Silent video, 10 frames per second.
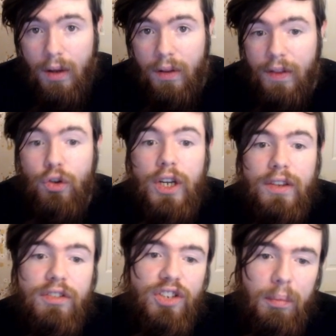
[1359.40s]
then you get
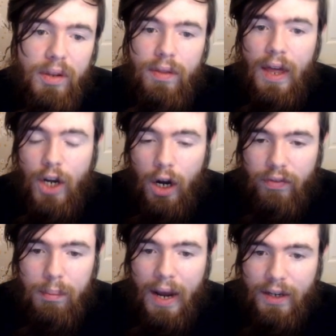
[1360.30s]
to summon that
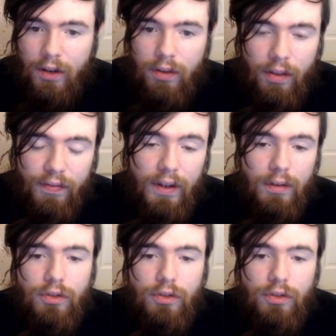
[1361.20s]
other magnet to the field.